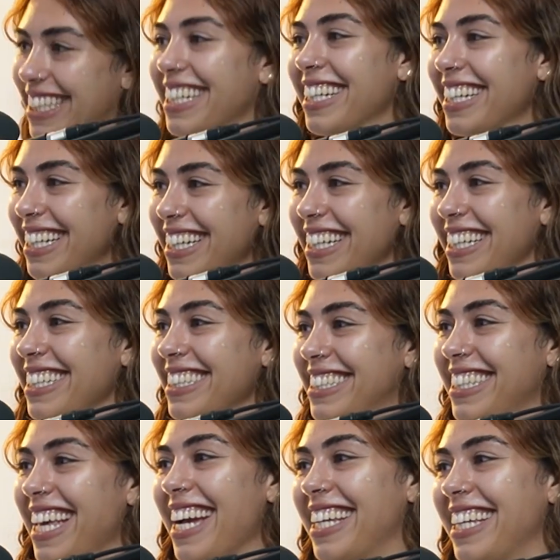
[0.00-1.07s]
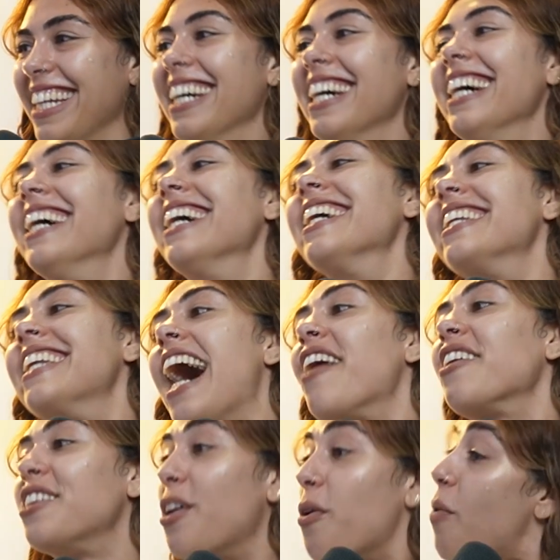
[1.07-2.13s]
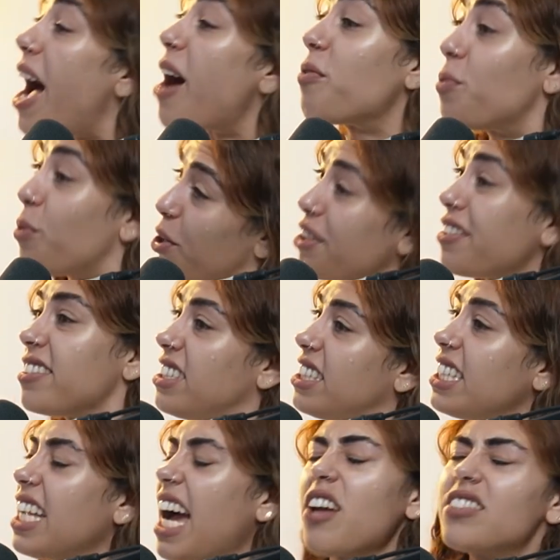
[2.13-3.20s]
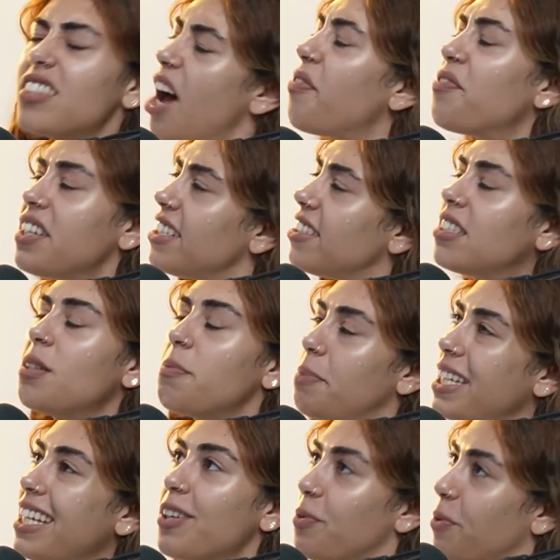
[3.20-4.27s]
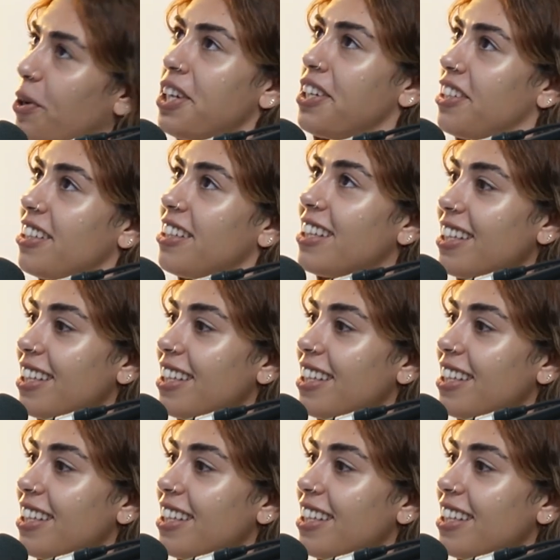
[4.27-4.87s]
It's like now you know how tough it is to be a royal.